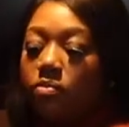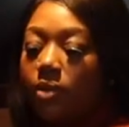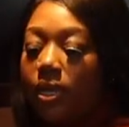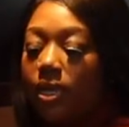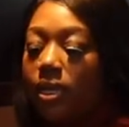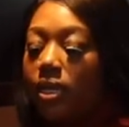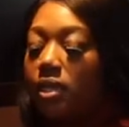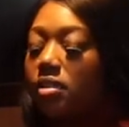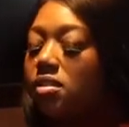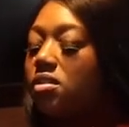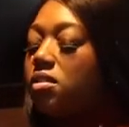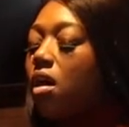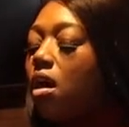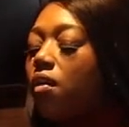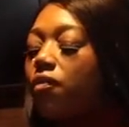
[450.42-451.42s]
bacon,
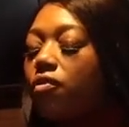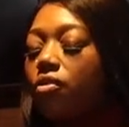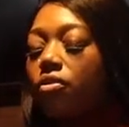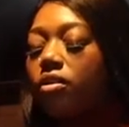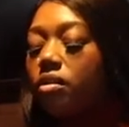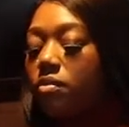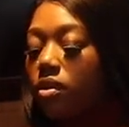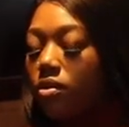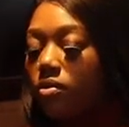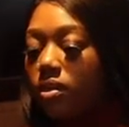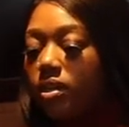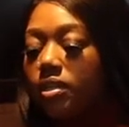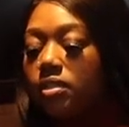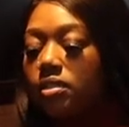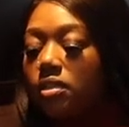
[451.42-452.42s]
soft, creamy
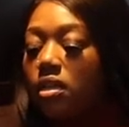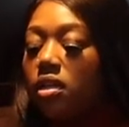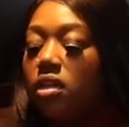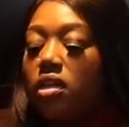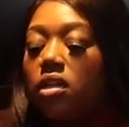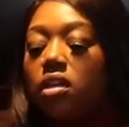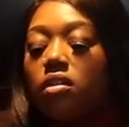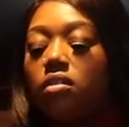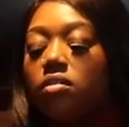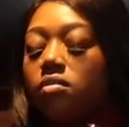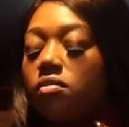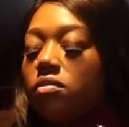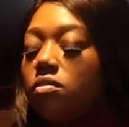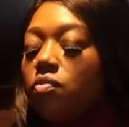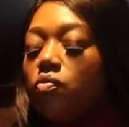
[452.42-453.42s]
grits, the
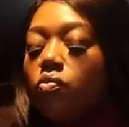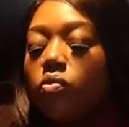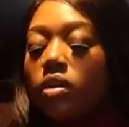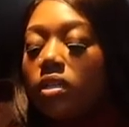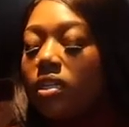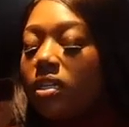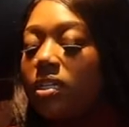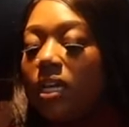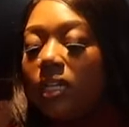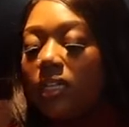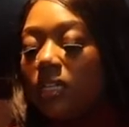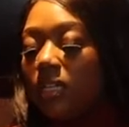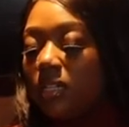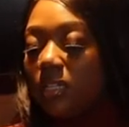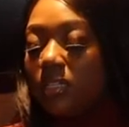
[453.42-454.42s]
really
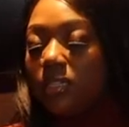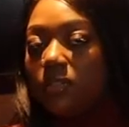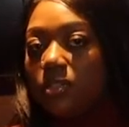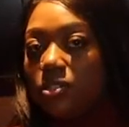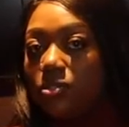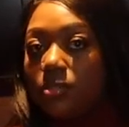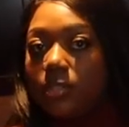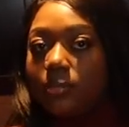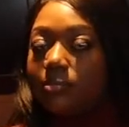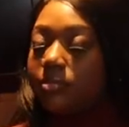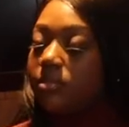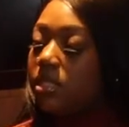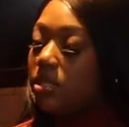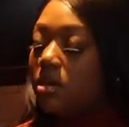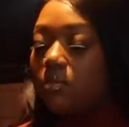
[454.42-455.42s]
delicateness of the shrimp.
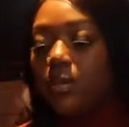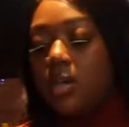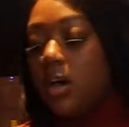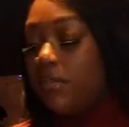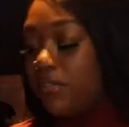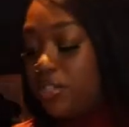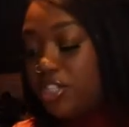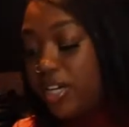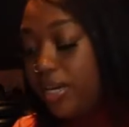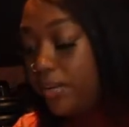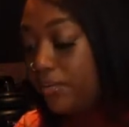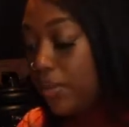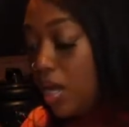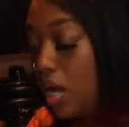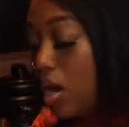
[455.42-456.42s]
It's going to be off the chain.
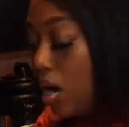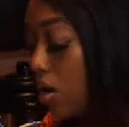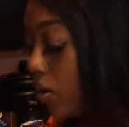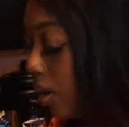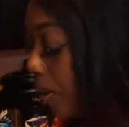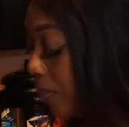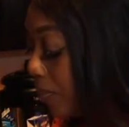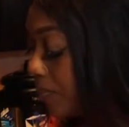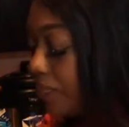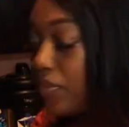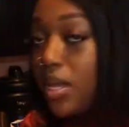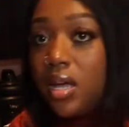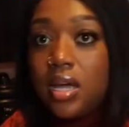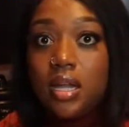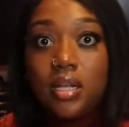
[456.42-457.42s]
Okay,
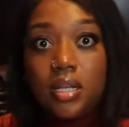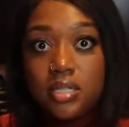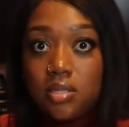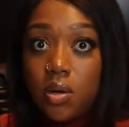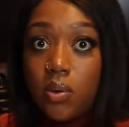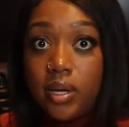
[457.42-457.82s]
let's go